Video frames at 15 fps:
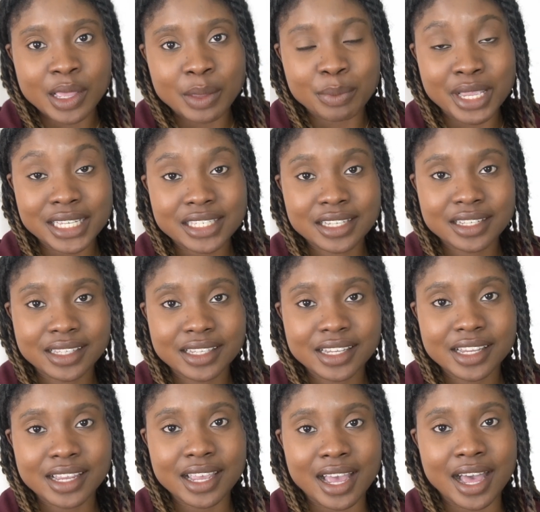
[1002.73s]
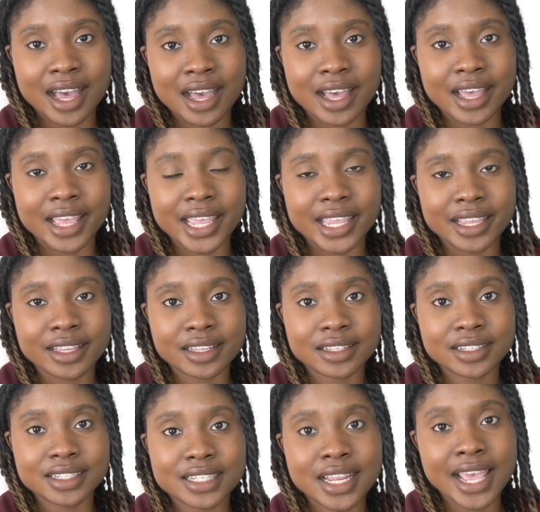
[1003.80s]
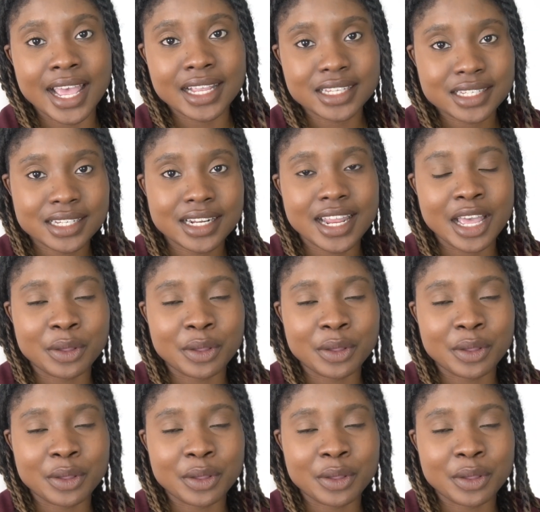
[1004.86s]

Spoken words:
basically, I tested